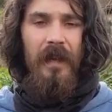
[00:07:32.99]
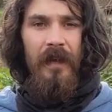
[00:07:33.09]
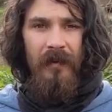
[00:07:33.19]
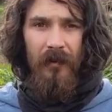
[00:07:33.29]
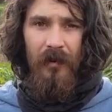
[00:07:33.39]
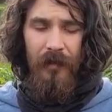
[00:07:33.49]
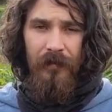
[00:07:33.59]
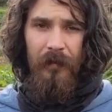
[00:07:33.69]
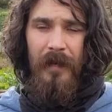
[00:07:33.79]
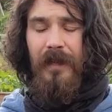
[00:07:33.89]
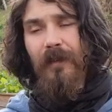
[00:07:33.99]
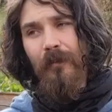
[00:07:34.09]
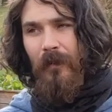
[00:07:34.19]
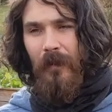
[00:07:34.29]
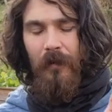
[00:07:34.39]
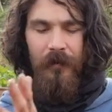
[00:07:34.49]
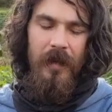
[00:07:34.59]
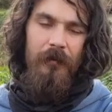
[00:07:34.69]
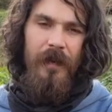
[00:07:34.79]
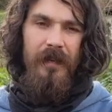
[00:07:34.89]
and all of the money will go
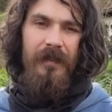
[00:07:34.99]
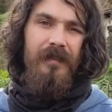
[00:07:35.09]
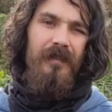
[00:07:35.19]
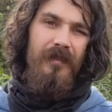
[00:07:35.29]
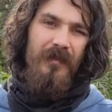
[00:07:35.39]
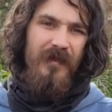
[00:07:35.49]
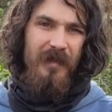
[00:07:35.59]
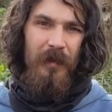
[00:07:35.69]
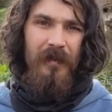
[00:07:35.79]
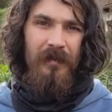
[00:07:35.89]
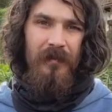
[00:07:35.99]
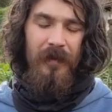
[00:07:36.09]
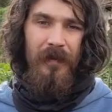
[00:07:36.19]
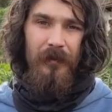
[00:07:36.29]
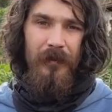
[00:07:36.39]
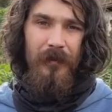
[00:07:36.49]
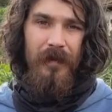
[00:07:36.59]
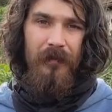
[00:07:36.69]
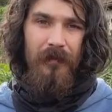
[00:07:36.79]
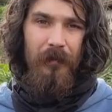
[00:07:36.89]
directly to Sweden, to England,
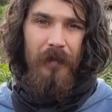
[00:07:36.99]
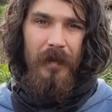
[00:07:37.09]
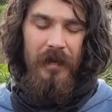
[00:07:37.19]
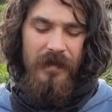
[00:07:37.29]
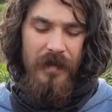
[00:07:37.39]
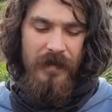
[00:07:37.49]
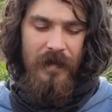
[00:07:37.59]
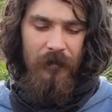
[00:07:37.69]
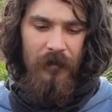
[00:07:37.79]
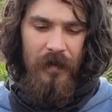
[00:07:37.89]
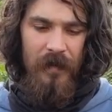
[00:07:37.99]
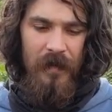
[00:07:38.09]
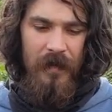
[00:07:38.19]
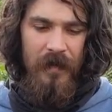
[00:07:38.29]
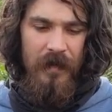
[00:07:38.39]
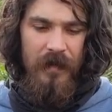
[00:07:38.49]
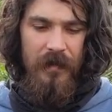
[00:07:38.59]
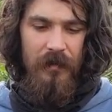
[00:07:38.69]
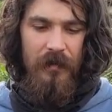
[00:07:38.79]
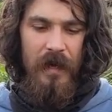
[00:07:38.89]
Utah, from Helags Husky.
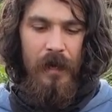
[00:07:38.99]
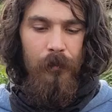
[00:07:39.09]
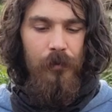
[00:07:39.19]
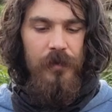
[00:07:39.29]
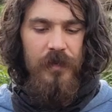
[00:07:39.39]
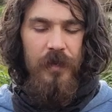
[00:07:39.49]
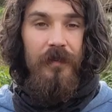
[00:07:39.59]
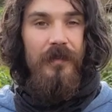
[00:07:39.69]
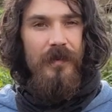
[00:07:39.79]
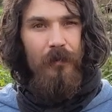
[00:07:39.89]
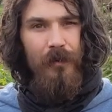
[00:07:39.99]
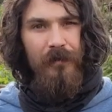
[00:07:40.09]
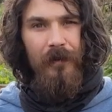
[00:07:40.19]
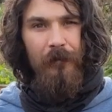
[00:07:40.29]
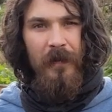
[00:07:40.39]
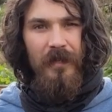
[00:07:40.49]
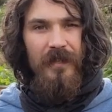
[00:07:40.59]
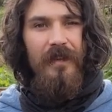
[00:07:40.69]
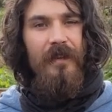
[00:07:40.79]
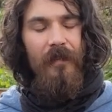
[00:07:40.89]
So I appreciate your support very
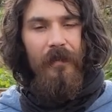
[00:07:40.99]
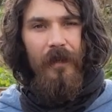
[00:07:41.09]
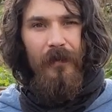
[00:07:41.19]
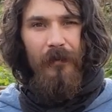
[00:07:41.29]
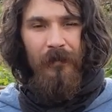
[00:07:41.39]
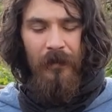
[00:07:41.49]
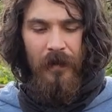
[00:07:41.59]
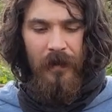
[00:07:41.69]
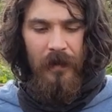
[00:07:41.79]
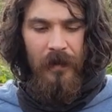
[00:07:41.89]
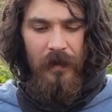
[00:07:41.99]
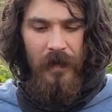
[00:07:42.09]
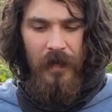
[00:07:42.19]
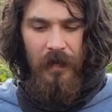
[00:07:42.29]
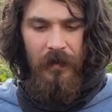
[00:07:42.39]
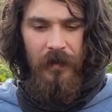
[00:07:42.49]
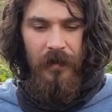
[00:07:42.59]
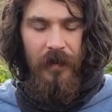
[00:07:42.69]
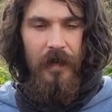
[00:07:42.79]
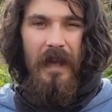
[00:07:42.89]
much. Thank you, and
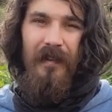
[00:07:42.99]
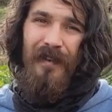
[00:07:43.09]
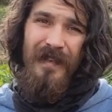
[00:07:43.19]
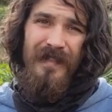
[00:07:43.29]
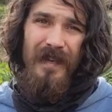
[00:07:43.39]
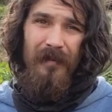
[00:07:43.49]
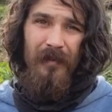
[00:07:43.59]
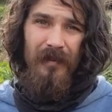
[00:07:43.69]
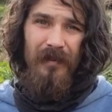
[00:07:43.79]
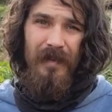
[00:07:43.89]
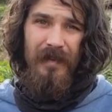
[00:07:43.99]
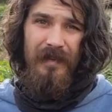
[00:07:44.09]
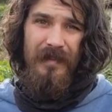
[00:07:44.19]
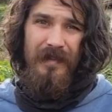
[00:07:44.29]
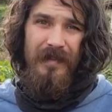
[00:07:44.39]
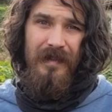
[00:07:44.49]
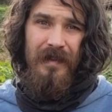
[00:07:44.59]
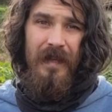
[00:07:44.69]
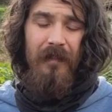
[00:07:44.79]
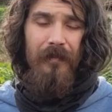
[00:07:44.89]
have a nice time and
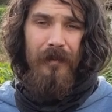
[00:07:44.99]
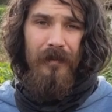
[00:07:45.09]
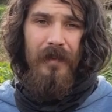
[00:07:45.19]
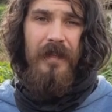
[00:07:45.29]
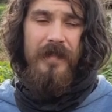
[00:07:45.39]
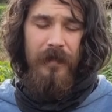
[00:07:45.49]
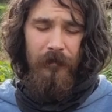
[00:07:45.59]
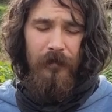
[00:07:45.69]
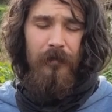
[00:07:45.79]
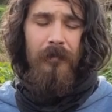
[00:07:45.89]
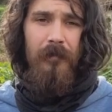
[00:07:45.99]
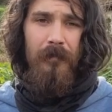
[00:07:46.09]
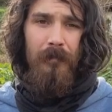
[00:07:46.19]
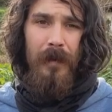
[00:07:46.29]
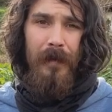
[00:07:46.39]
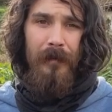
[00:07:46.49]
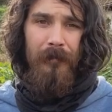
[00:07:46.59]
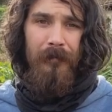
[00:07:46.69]
stay healthy and safe. Bye.